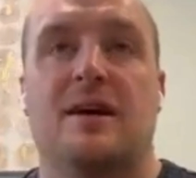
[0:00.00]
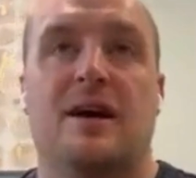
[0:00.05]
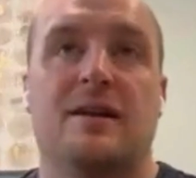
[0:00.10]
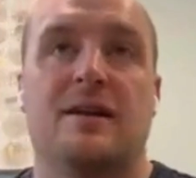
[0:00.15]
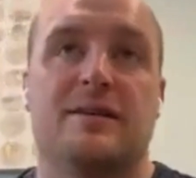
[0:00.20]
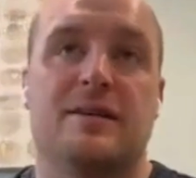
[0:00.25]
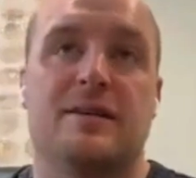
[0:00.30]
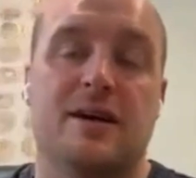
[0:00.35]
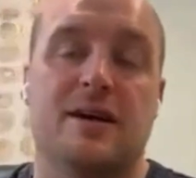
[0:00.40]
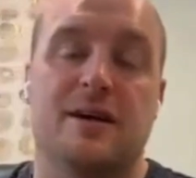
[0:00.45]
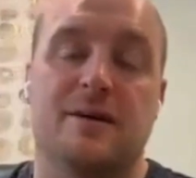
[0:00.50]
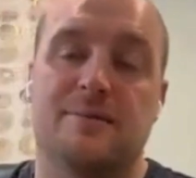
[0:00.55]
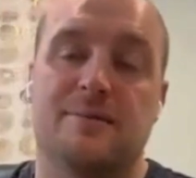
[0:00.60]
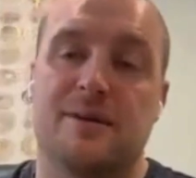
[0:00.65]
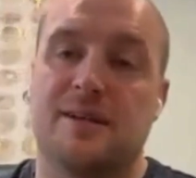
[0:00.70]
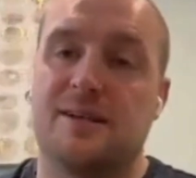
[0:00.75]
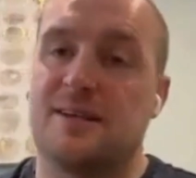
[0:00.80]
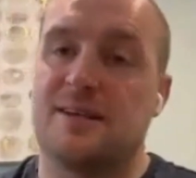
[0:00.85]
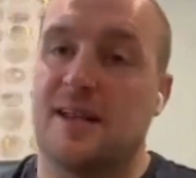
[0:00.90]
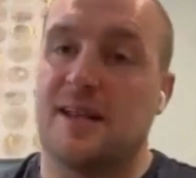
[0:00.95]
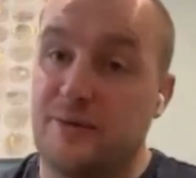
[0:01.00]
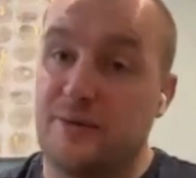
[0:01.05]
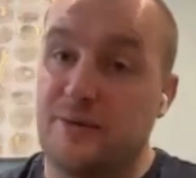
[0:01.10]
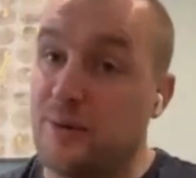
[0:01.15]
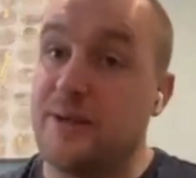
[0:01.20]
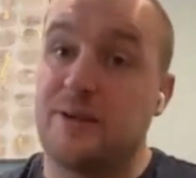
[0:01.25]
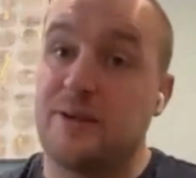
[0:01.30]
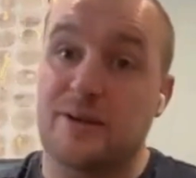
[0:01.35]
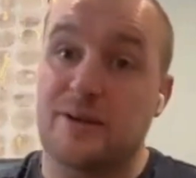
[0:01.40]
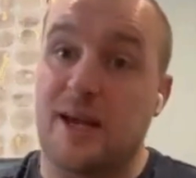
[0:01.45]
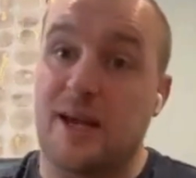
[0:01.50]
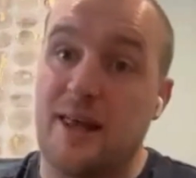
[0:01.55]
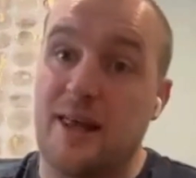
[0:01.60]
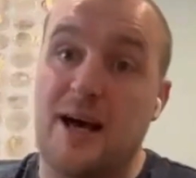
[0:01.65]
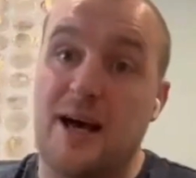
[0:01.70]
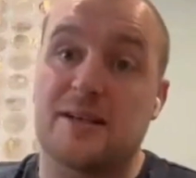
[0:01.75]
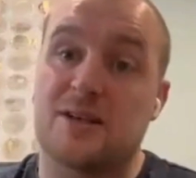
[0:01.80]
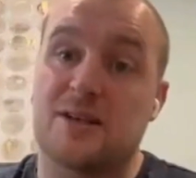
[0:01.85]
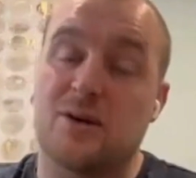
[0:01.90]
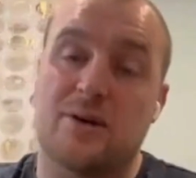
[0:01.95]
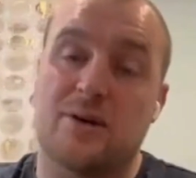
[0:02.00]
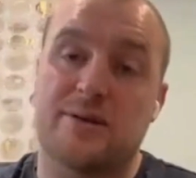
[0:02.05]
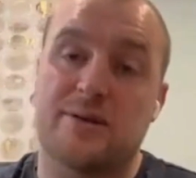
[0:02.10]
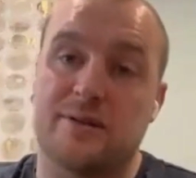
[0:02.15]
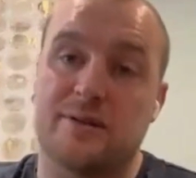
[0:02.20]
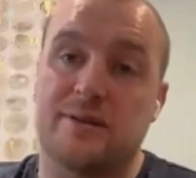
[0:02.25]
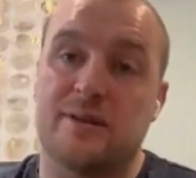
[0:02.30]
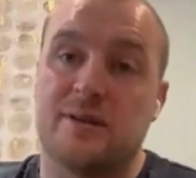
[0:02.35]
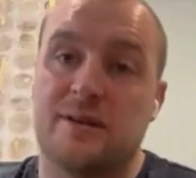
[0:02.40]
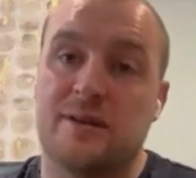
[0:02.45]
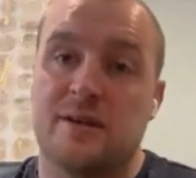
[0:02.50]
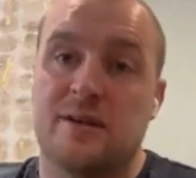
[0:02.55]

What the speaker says: And he said, if we don't get that sorted,